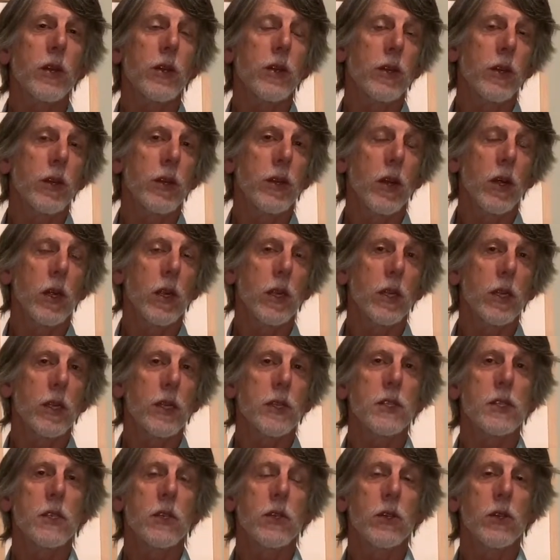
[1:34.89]
and an
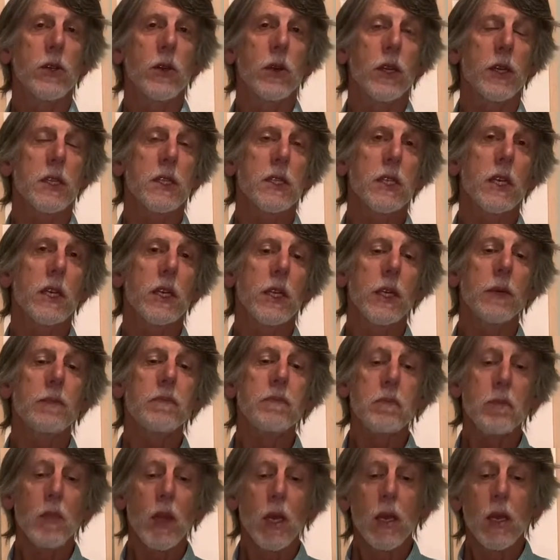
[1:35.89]
artist in New York City
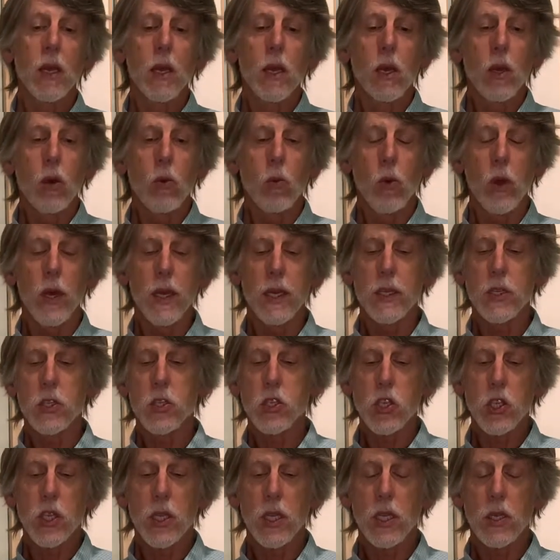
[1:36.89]
when
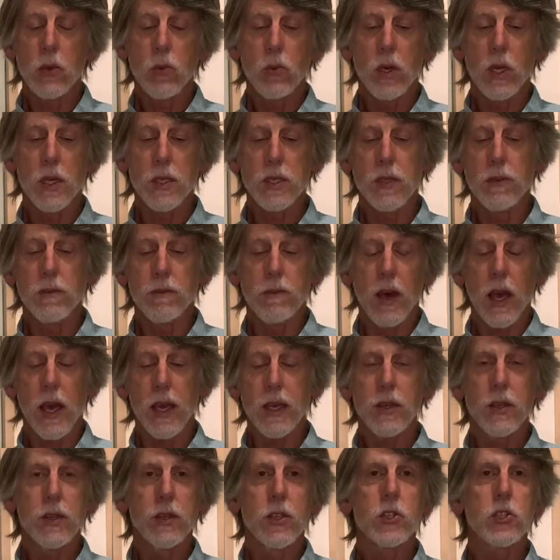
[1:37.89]
she was
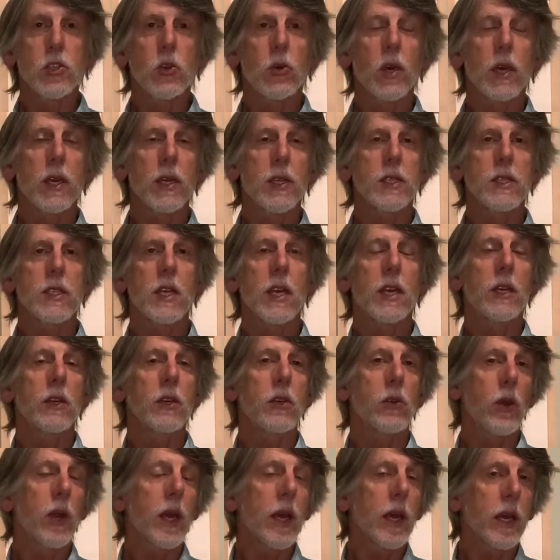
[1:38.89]
invited to join Zane
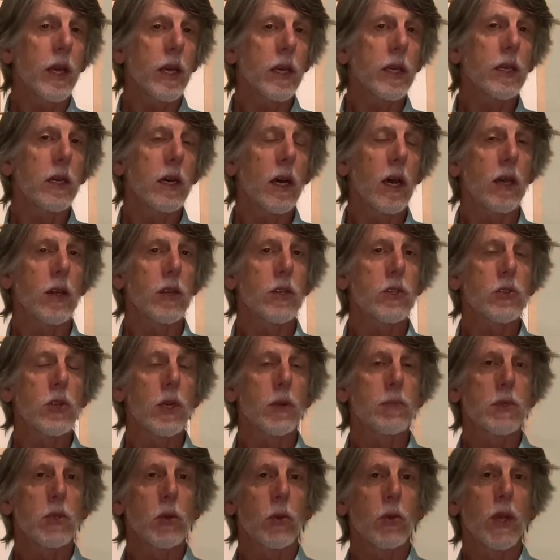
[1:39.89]
Grey on a
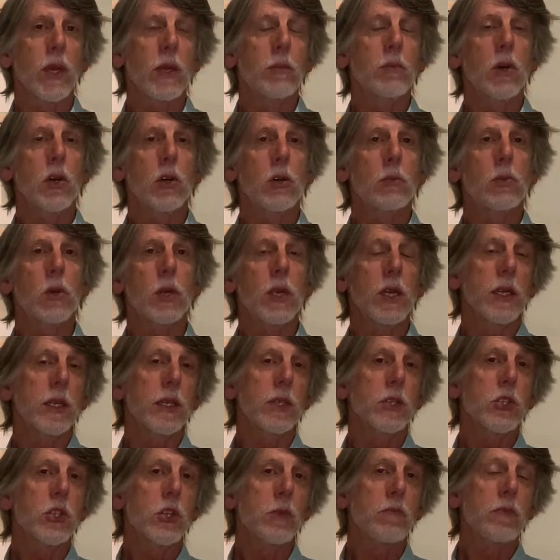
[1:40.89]
trip to Rainbow
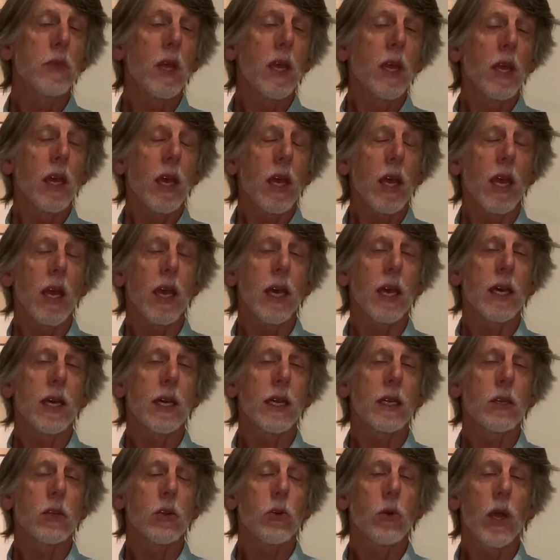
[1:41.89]
Bridge.
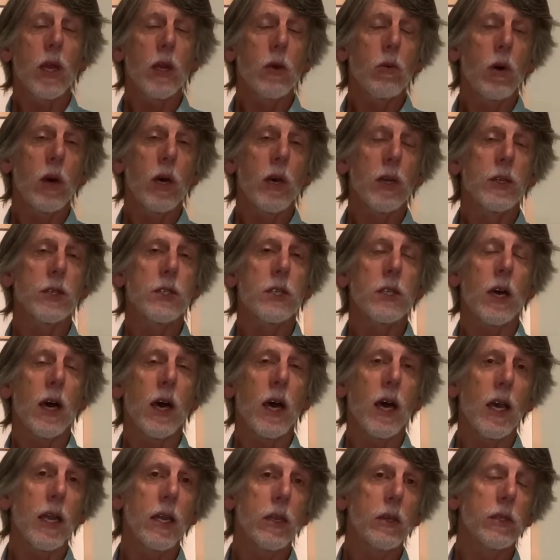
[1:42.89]
And Grey wanted to
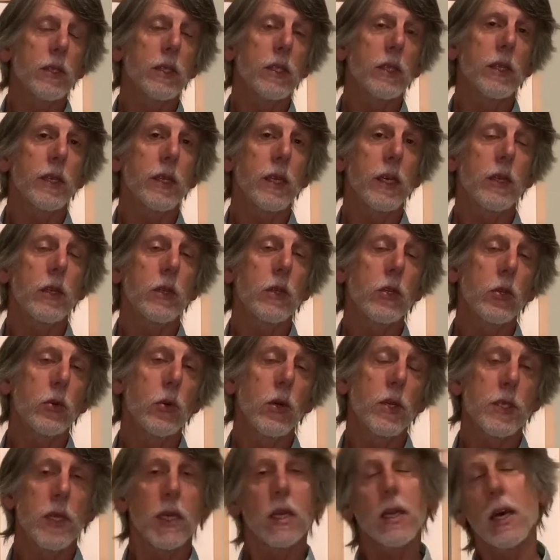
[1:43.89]
hire Lillian, who
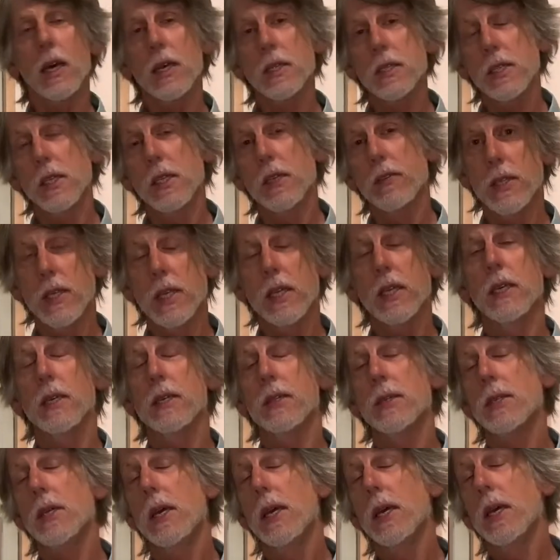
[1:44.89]
was a cousin of
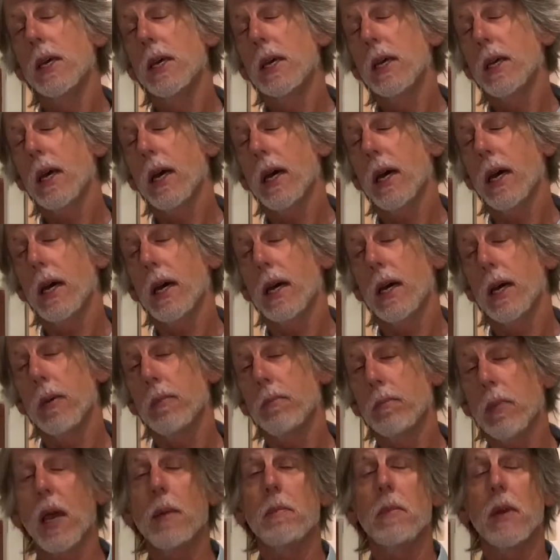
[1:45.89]
his
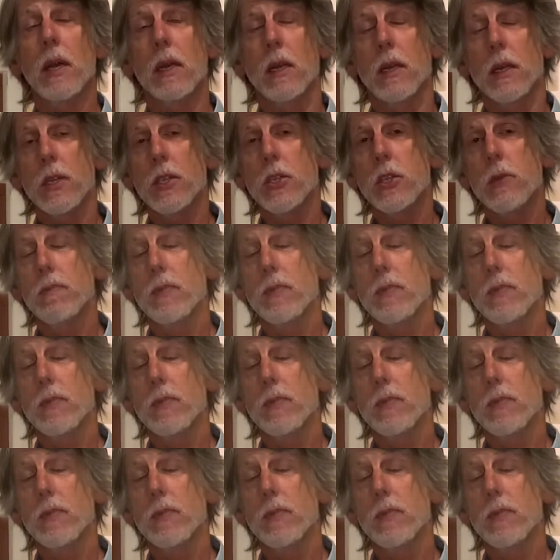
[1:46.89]
by marriage.